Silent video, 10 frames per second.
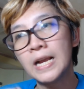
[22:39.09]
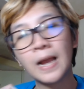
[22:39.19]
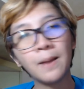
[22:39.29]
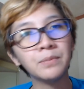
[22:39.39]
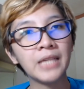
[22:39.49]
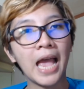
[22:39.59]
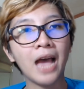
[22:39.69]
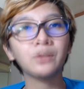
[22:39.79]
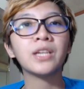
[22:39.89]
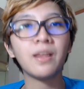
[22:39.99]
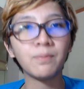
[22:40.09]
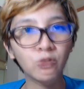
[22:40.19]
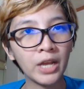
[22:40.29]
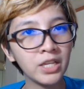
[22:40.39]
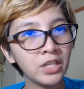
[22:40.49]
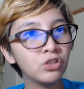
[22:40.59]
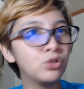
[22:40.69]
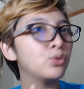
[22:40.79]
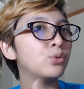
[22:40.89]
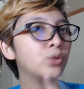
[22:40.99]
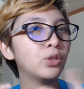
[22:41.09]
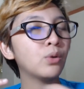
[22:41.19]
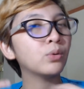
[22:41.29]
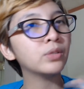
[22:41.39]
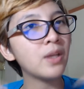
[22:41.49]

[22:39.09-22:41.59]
comes out. And I'm trying to, you know,